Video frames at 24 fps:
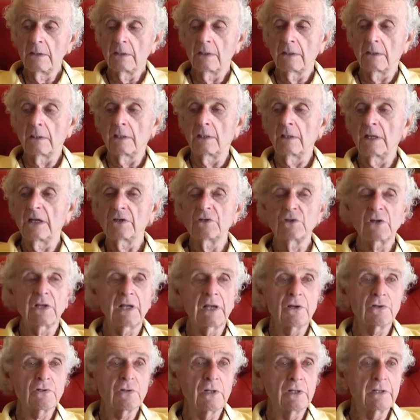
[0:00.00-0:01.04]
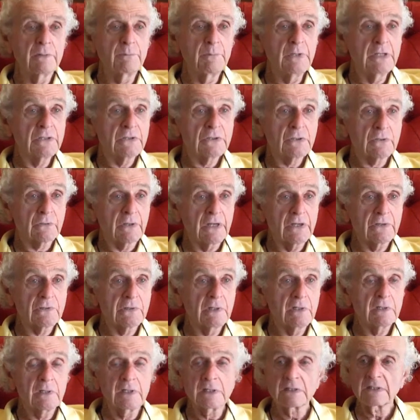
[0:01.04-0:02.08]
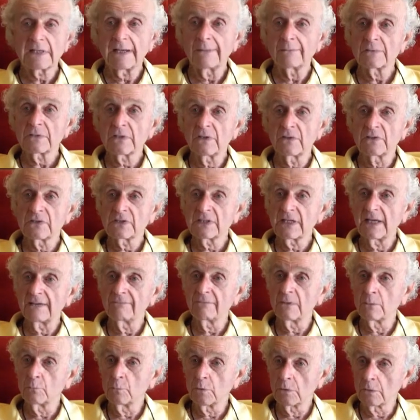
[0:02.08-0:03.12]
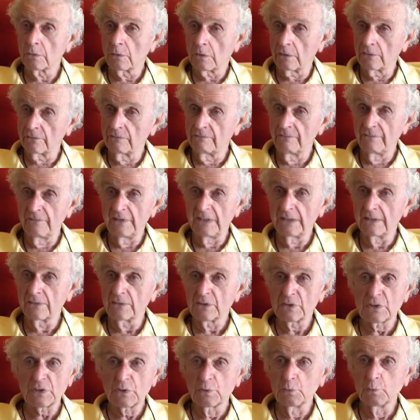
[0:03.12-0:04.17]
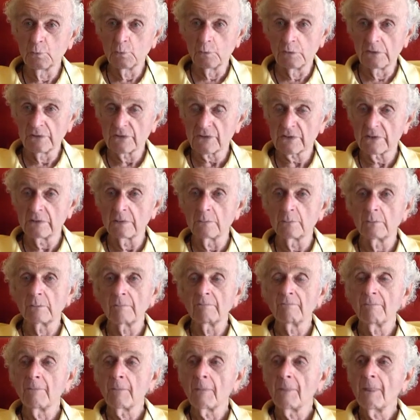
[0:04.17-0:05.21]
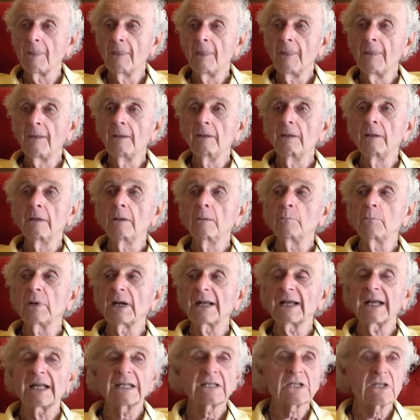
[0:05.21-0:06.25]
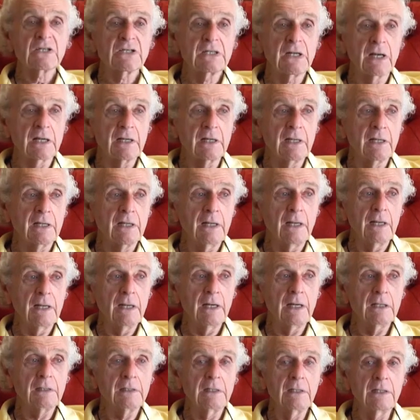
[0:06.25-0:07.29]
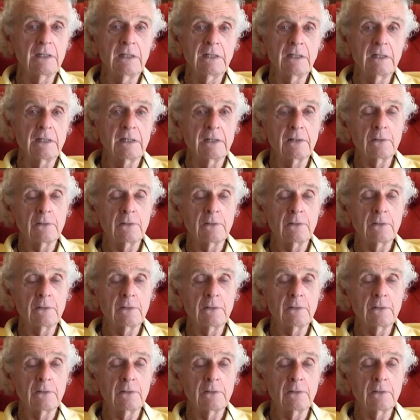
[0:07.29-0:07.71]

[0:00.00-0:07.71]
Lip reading: educational administration because I was going to save the world via the schools. But I got stuck at the